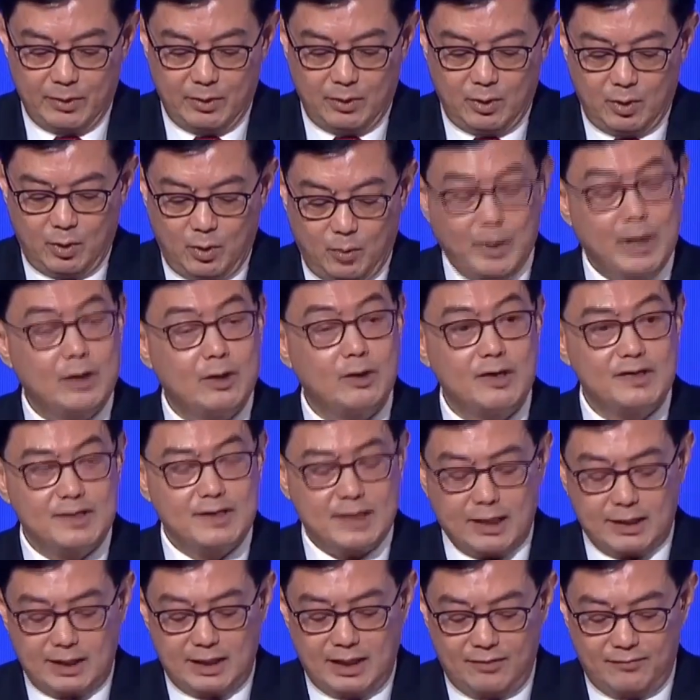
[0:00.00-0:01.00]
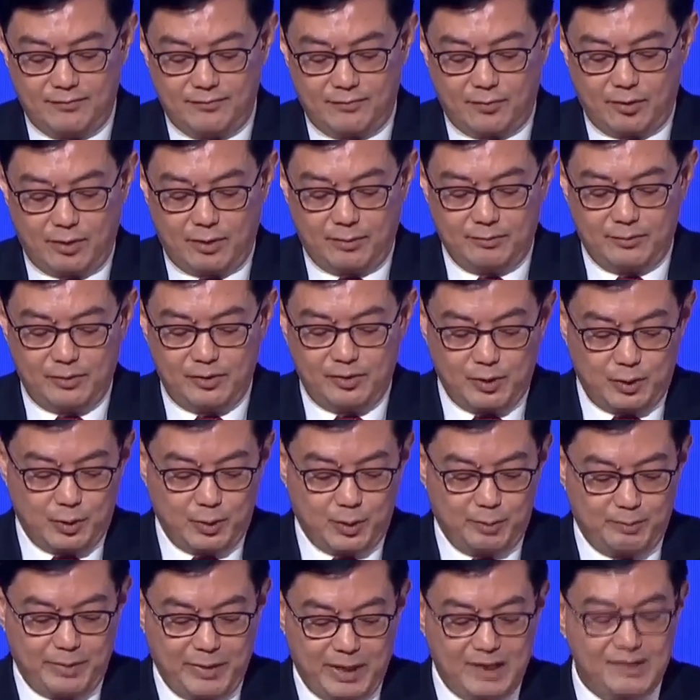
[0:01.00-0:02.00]
We are not starting from
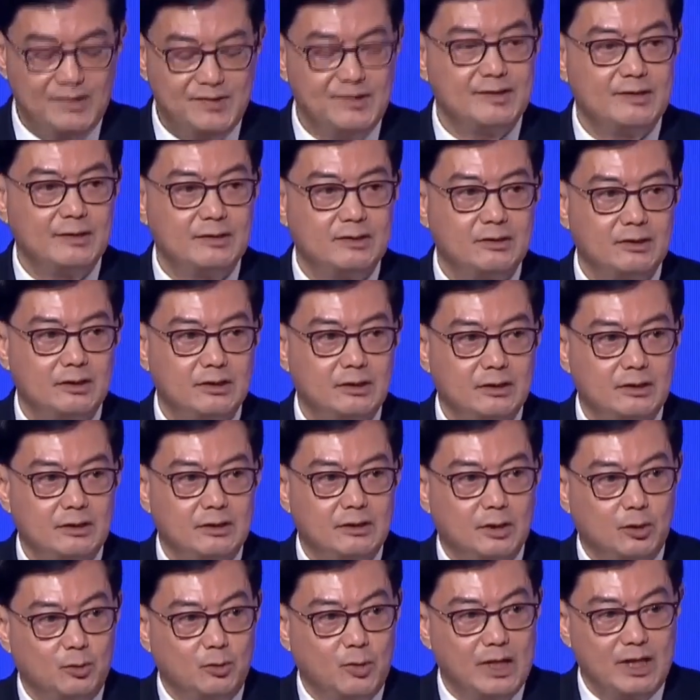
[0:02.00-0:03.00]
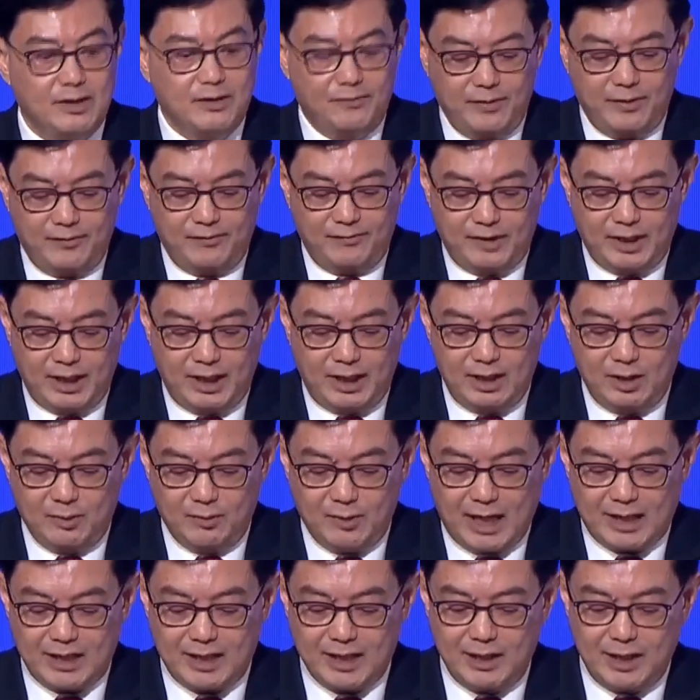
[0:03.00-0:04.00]
zero base. The 2015
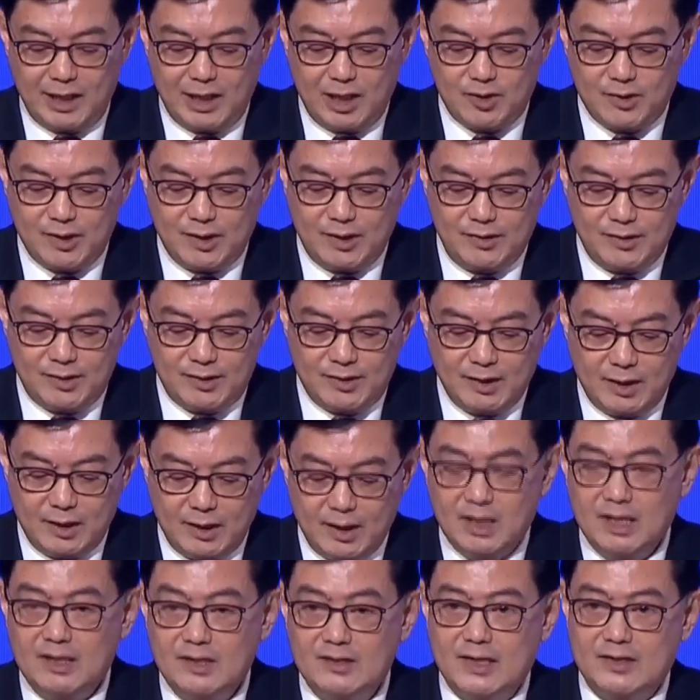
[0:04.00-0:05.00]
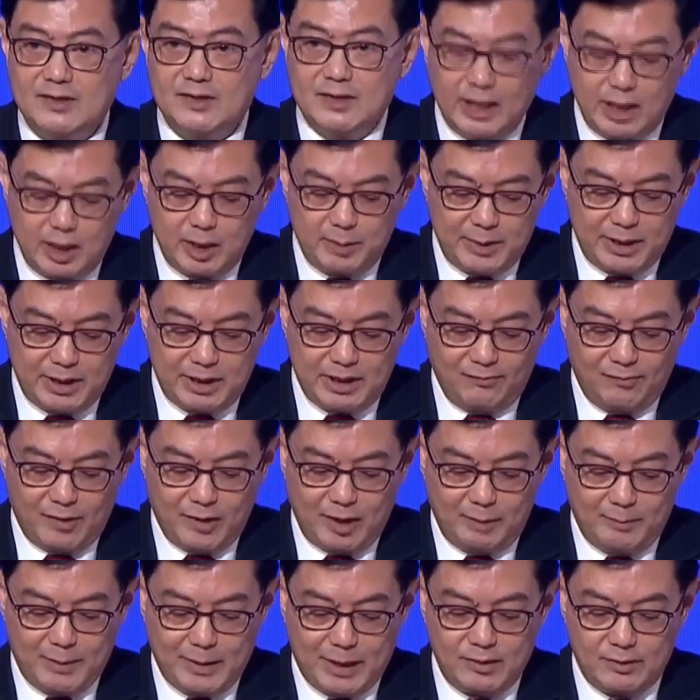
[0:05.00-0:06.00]
United Nations Sustainable
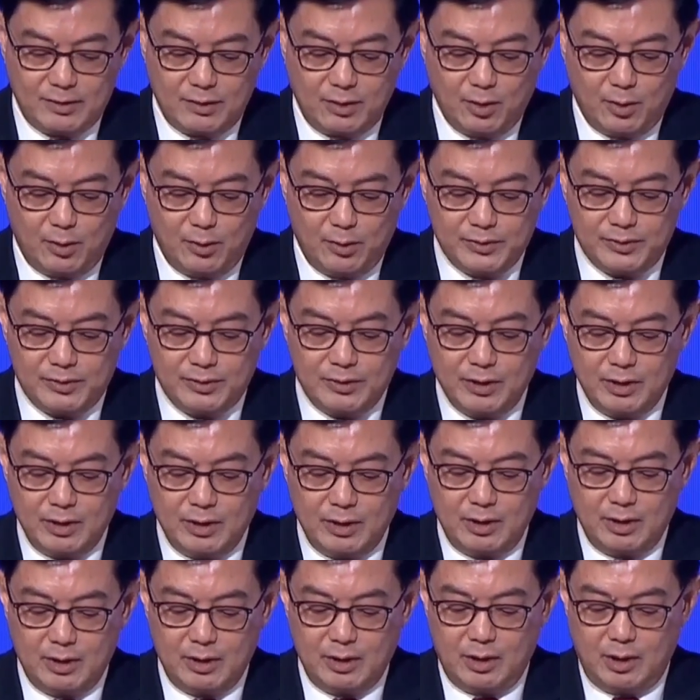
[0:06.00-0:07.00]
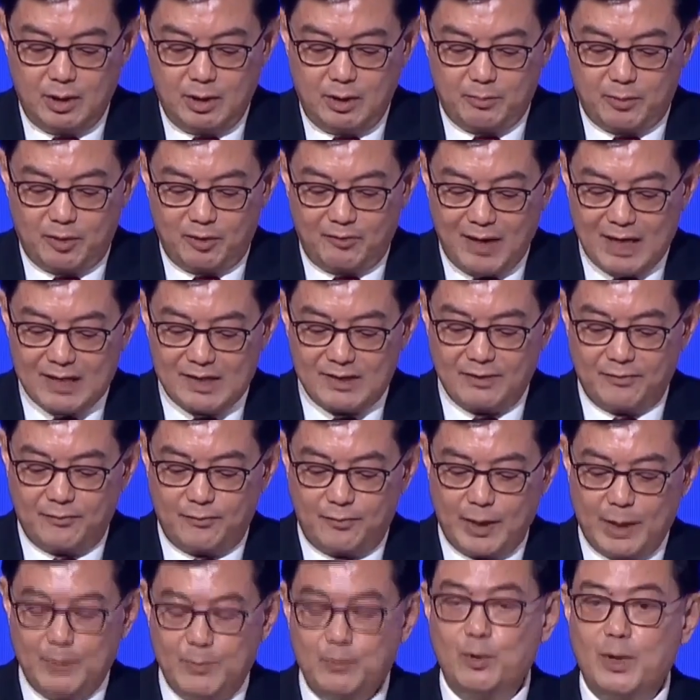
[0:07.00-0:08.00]
Development Goals provides a
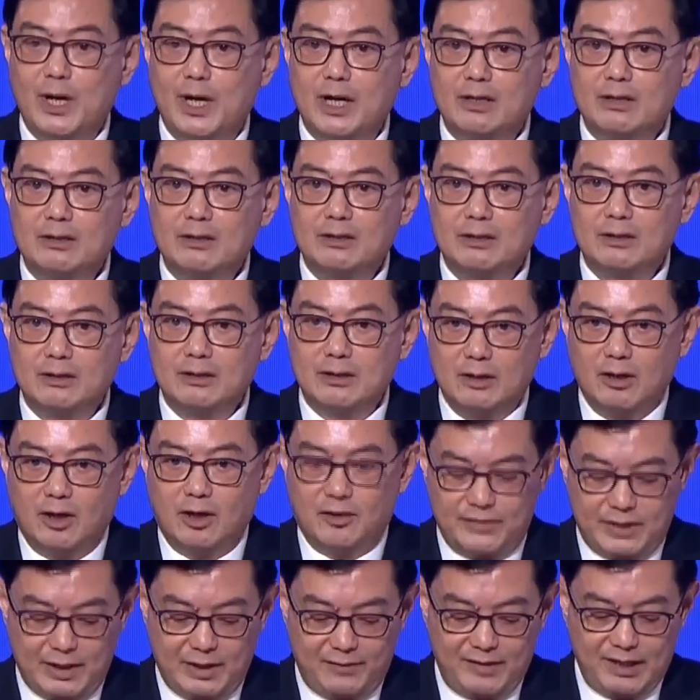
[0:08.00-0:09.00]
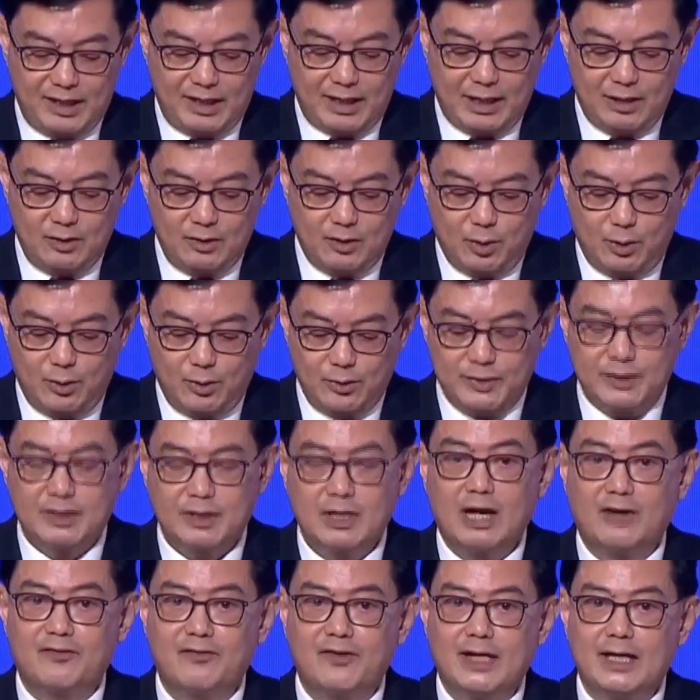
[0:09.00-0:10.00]
framework of 17 goals
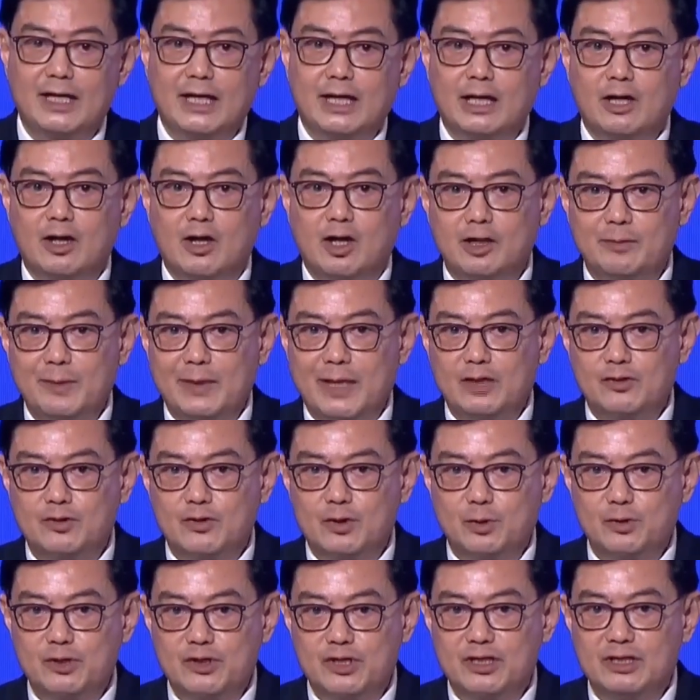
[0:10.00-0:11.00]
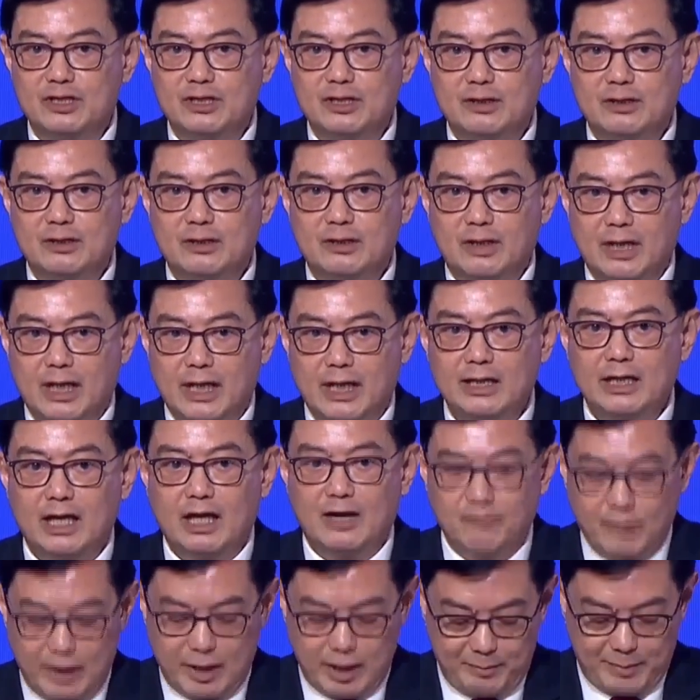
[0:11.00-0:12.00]
covering the economic, social, and
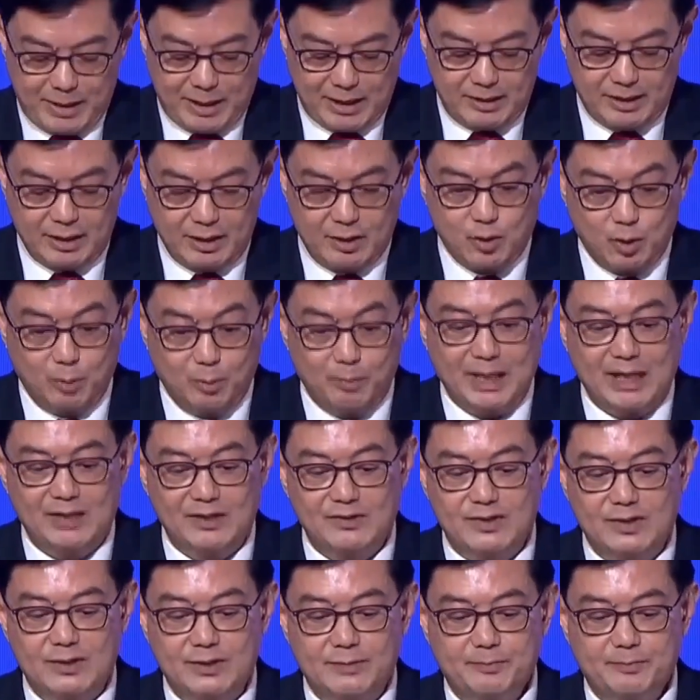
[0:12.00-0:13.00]
environmental domains.